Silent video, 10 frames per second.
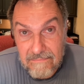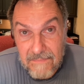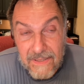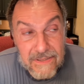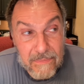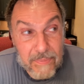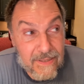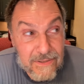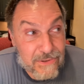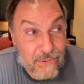It's a
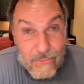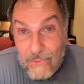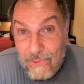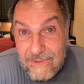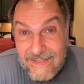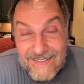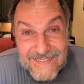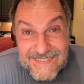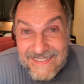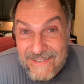peace the world
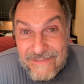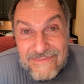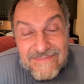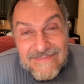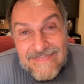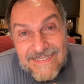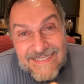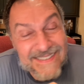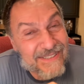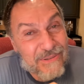can't give
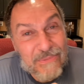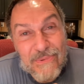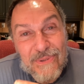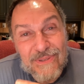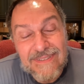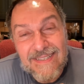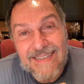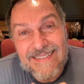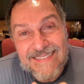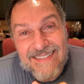and the world
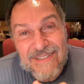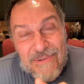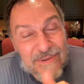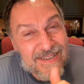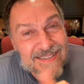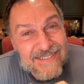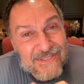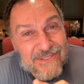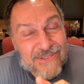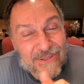can't take away, as
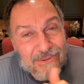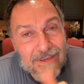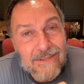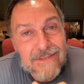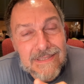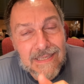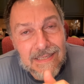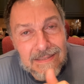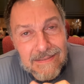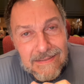the songwriter said.